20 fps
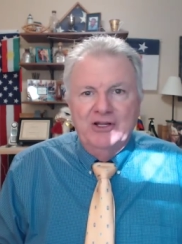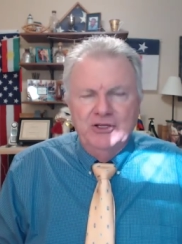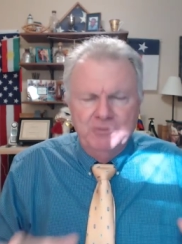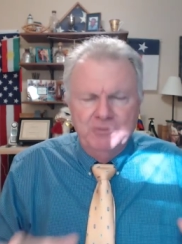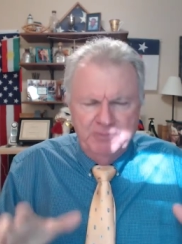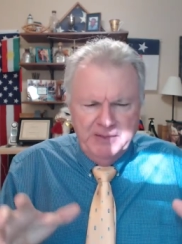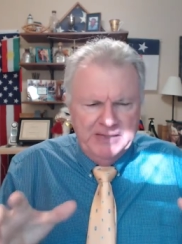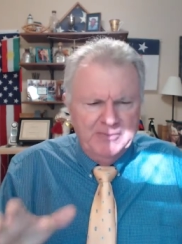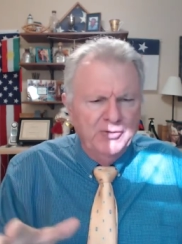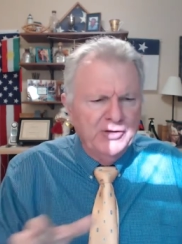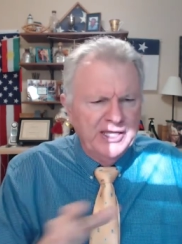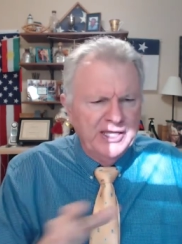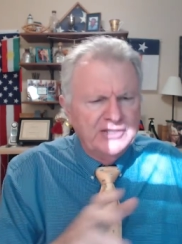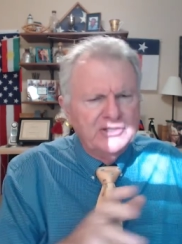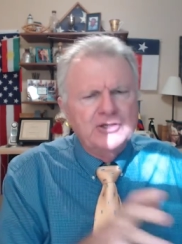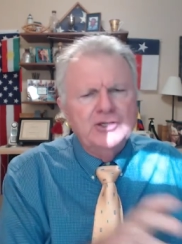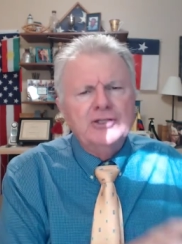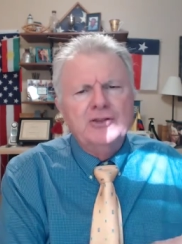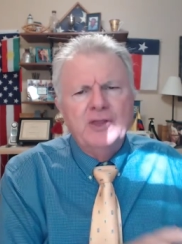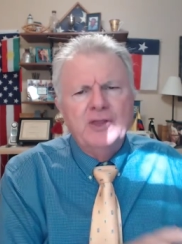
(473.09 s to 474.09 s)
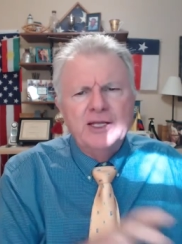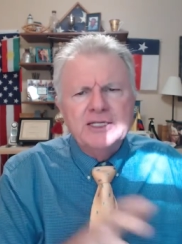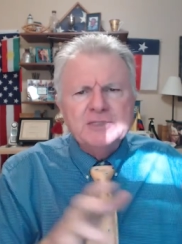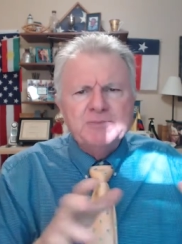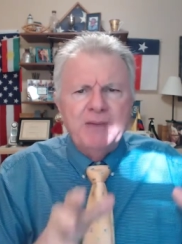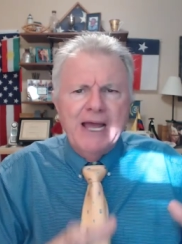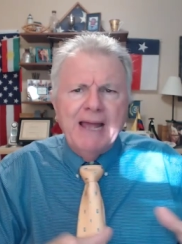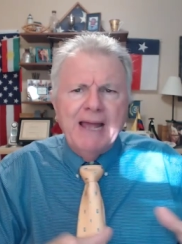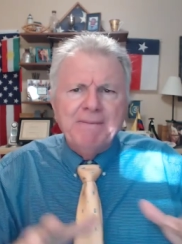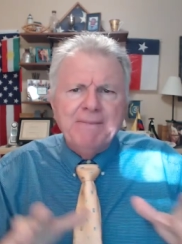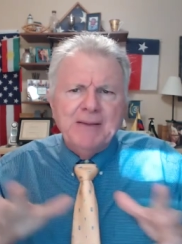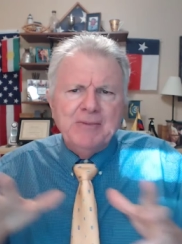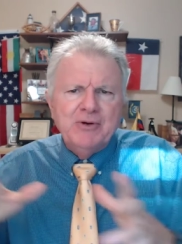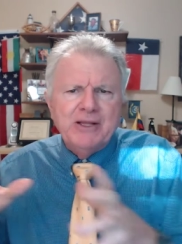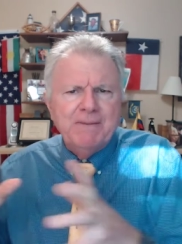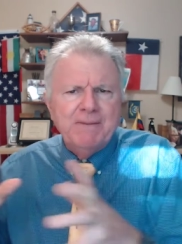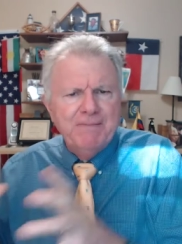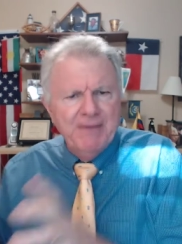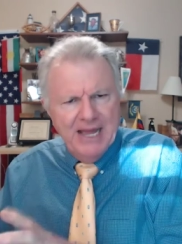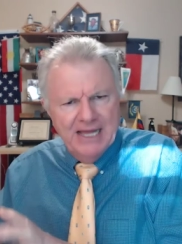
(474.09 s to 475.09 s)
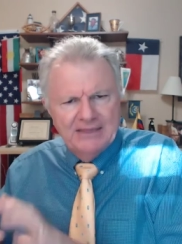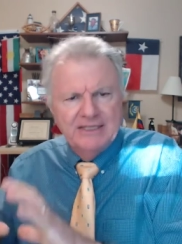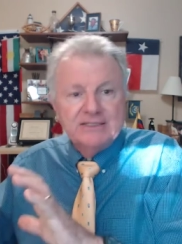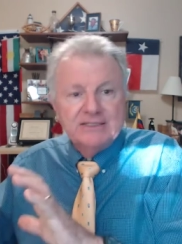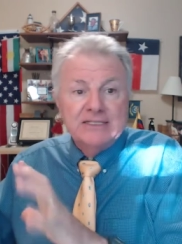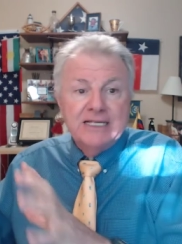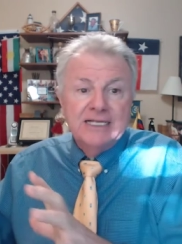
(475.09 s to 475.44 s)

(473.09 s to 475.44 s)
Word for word: Good people get good things, bad people get bad things.